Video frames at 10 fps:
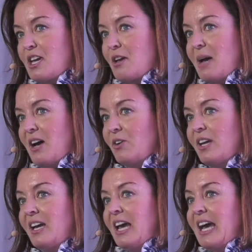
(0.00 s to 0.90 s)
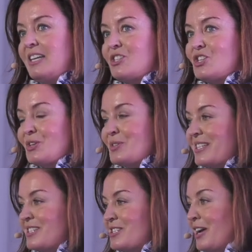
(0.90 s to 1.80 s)
came out. And it shows
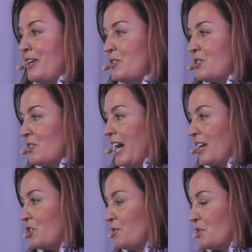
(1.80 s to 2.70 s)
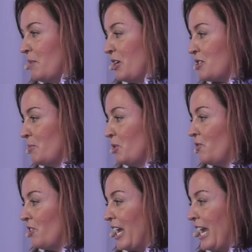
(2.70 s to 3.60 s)
that designers are actually responsible
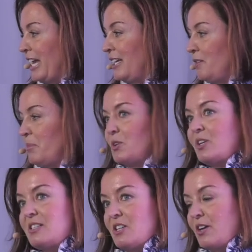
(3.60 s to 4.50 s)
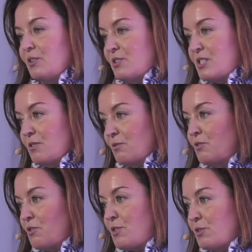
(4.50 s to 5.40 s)
for $80 billion, so
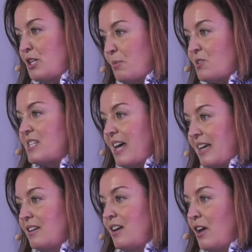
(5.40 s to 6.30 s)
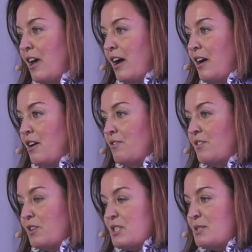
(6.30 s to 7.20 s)
30%
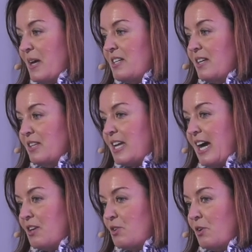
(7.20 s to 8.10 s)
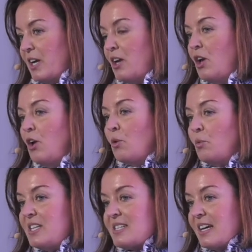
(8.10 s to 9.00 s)
of the spending in the category.
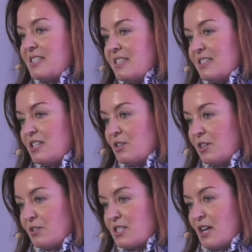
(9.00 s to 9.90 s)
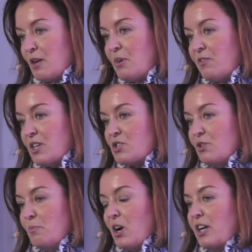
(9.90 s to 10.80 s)
We size the interior design
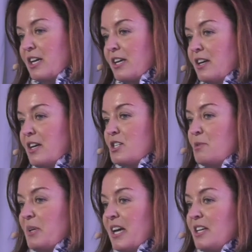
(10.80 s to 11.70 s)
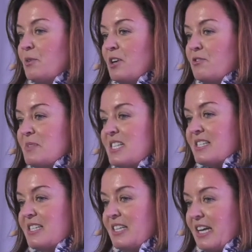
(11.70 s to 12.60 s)
professional market to be anywhere from
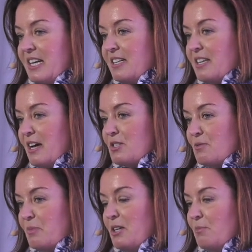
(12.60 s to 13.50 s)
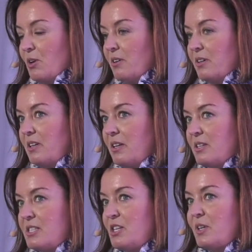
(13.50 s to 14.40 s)
60 to 80,000 people.
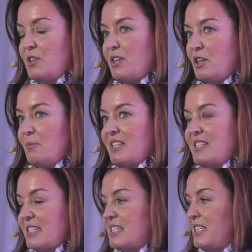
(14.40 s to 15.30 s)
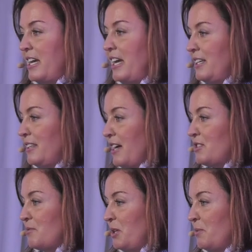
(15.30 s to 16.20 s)
So when you think about 60 to
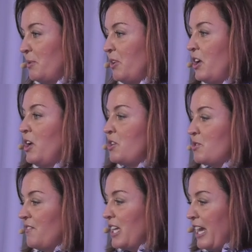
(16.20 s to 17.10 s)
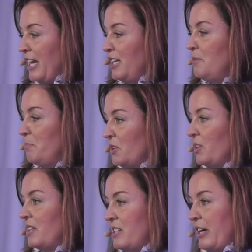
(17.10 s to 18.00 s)
80,000 people driving $80
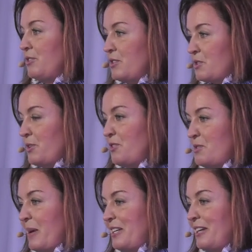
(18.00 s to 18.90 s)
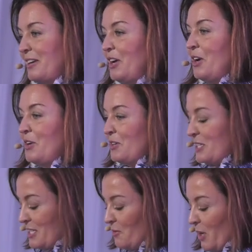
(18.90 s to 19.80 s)
billion worth of spending, you
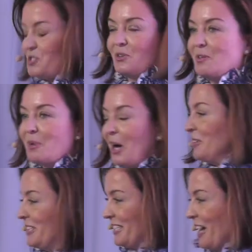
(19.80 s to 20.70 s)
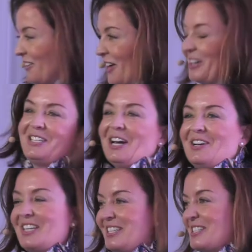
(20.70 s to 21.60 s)
can see why Julia probably didn't have a hard
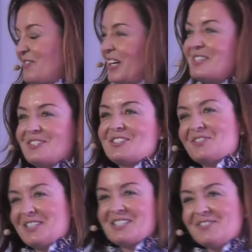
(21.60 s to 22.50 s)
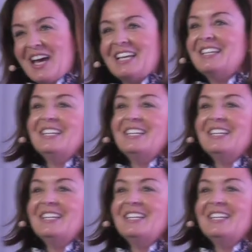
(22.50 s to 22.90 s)
time getting sponsors for this event